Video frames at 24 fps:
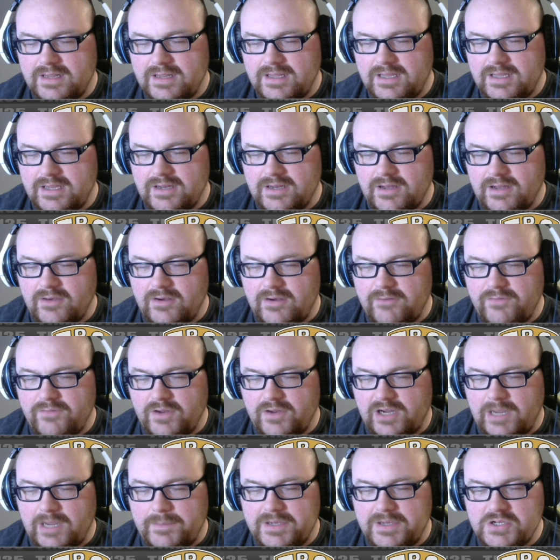If they're
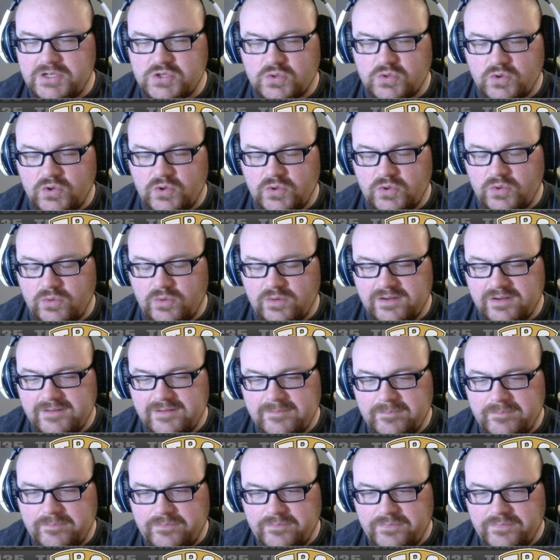coming true,
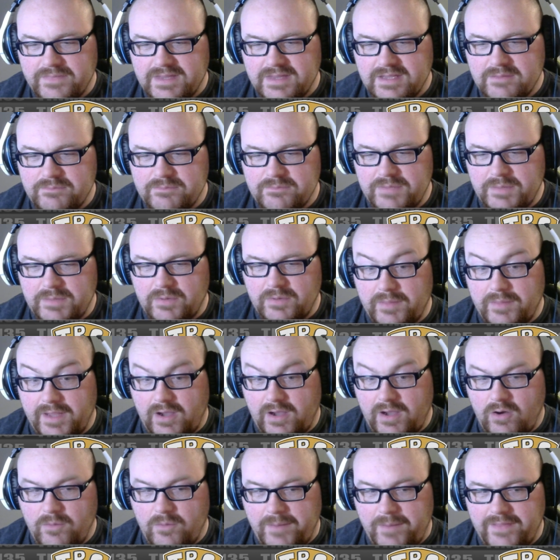people
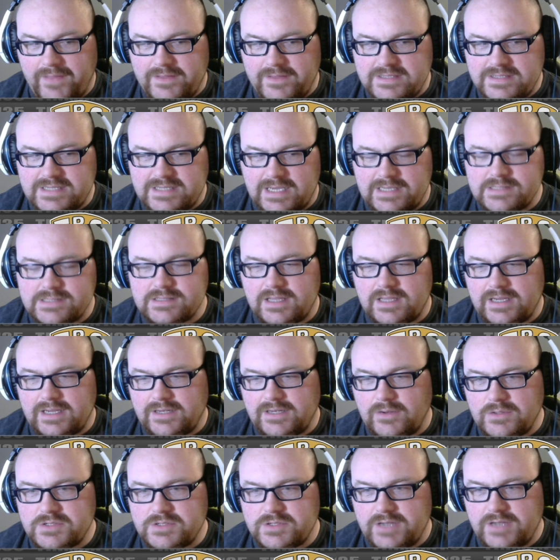"Oh man, this guy's like
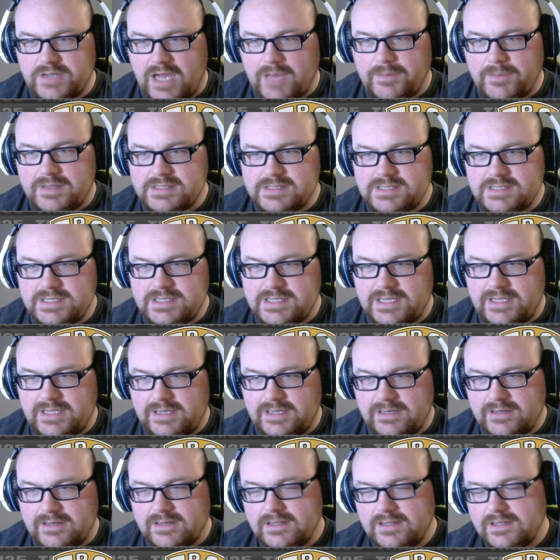Nostradamus. He
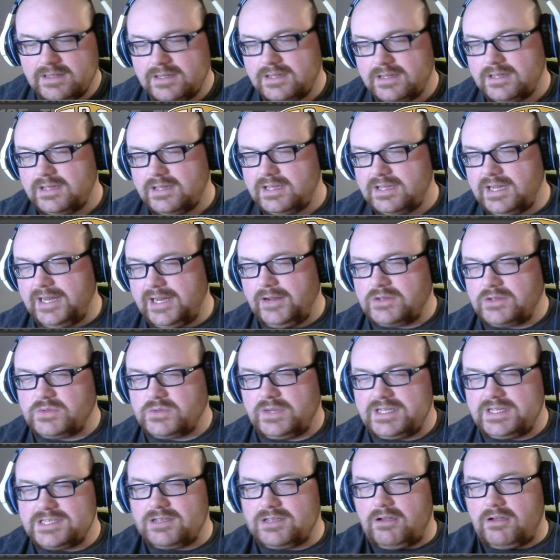knows what
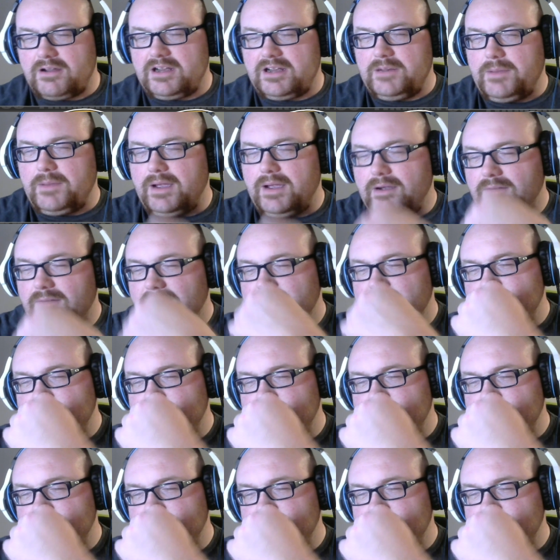he's talking about."